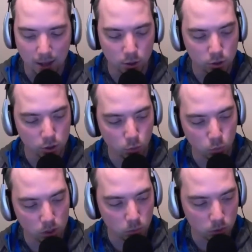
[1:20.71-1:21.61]
So
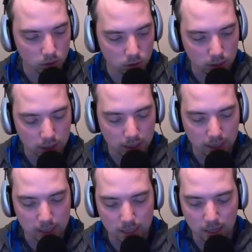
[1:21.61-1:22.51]
we will, like
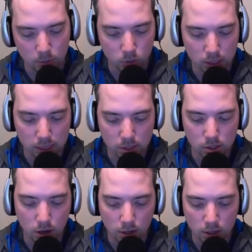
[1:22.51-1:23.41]
I said, we'll get
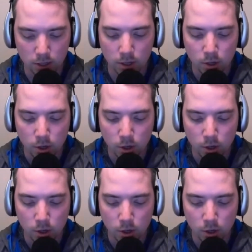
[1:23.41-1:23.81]
started